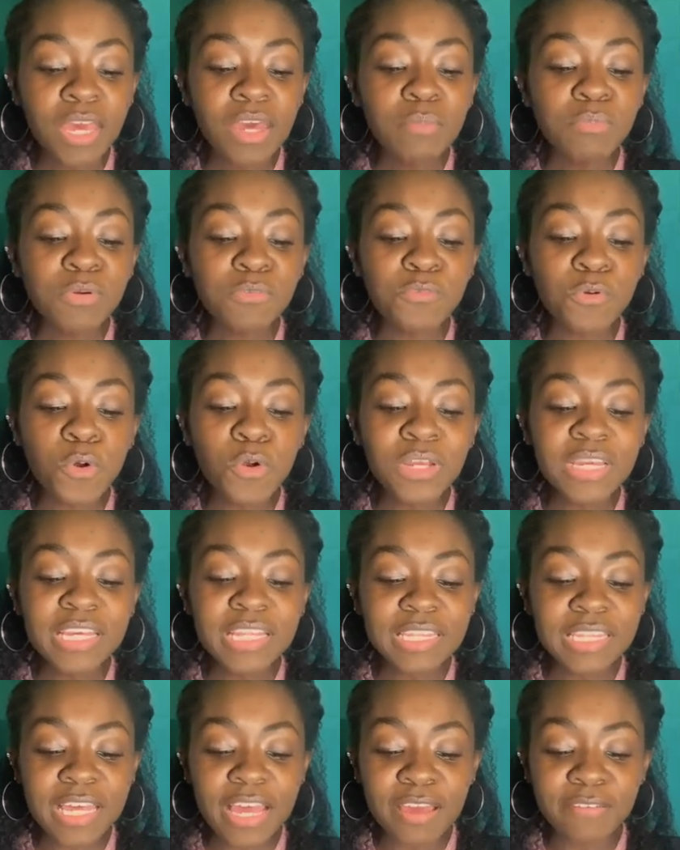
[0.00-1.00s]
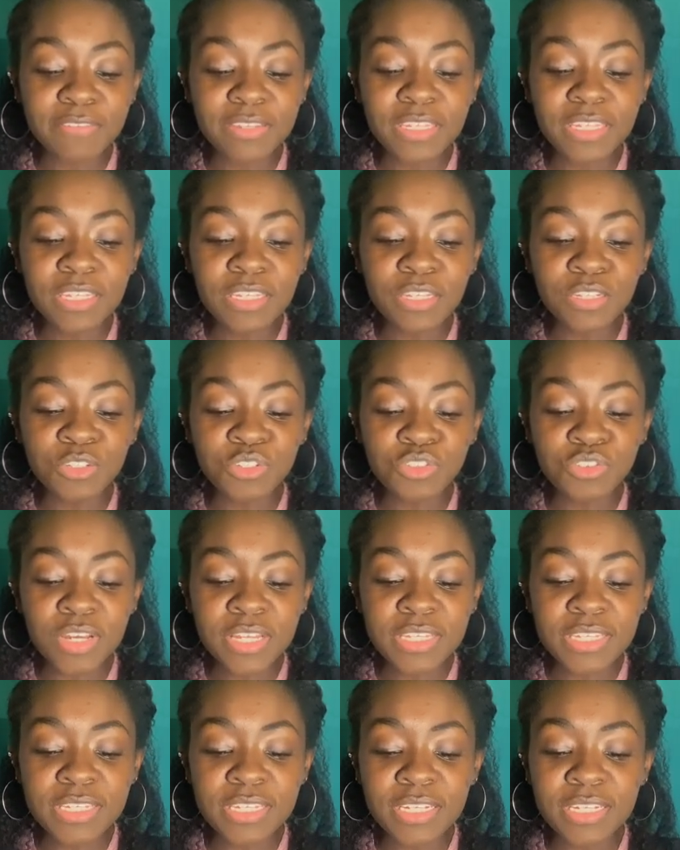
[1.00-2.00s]
Before he left, he
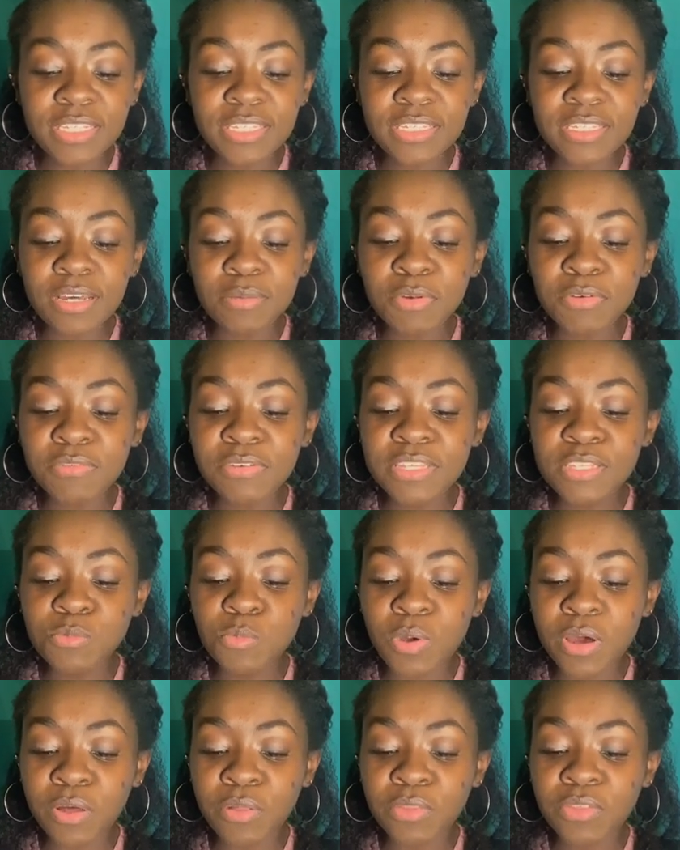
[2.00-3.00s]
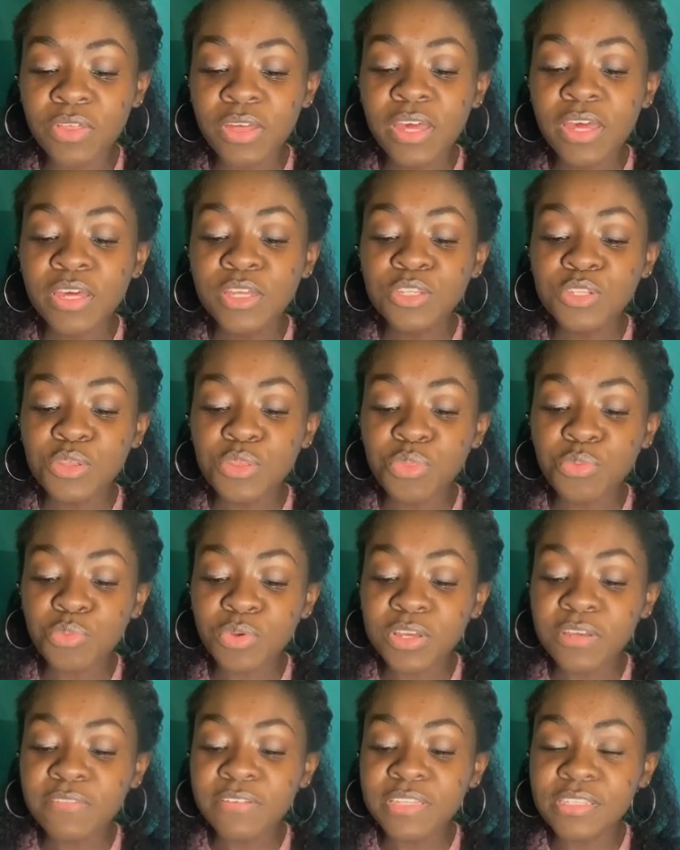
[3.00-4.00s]
entrusted some of his wealth to
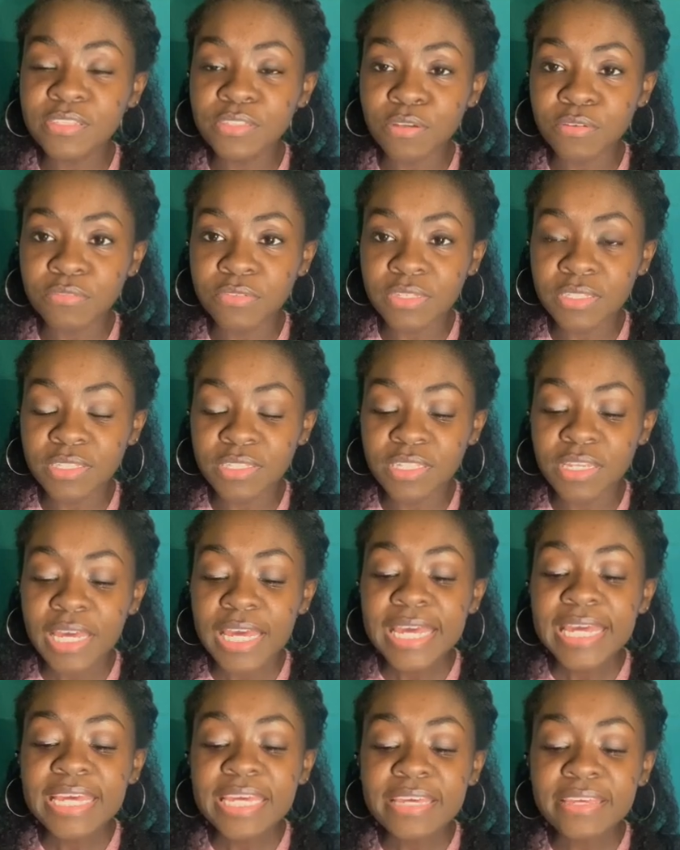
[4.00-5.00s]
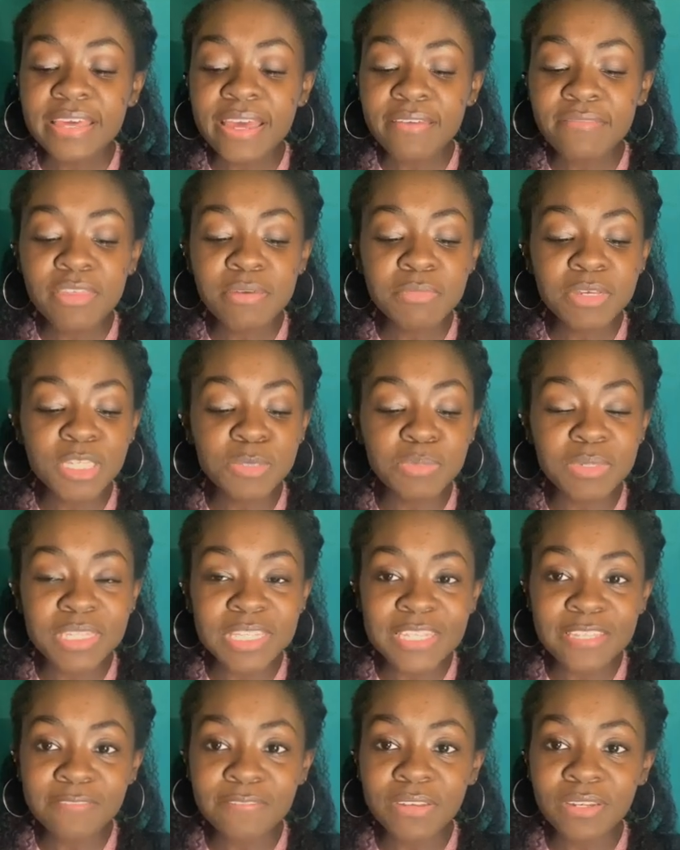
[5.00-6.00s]
3 of his servants. He gave them a
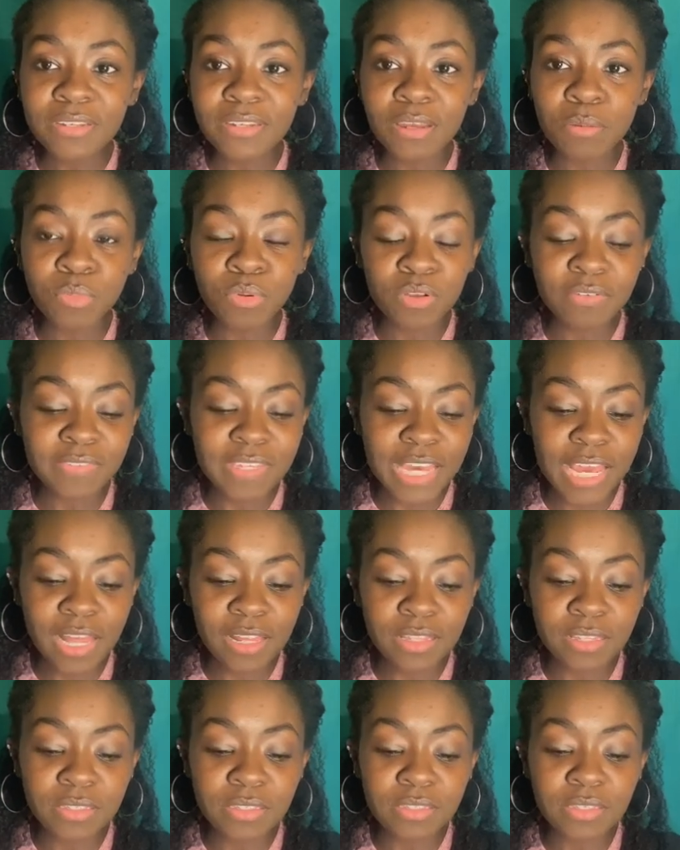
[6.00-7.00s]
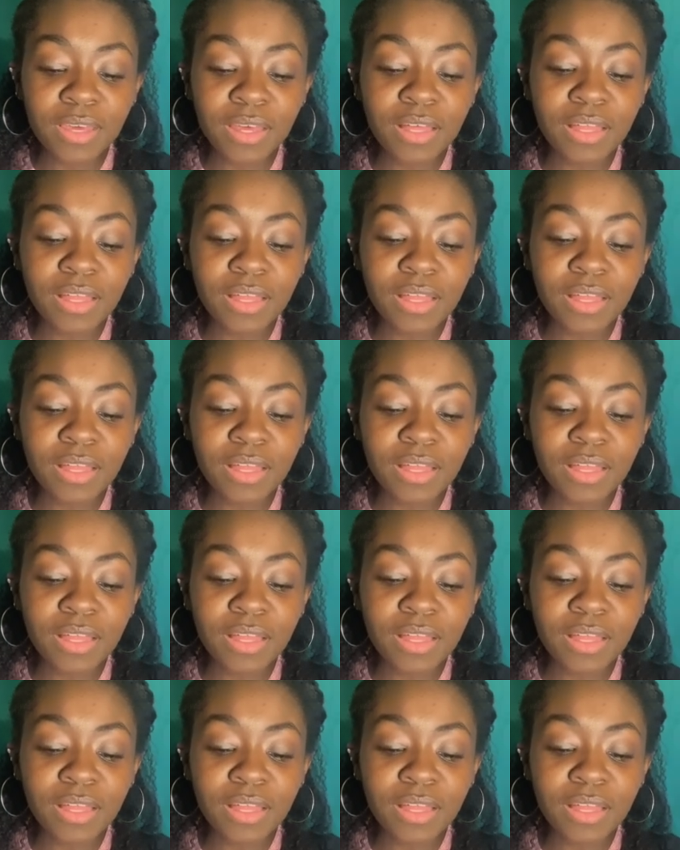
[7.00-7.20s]
specific number of talents.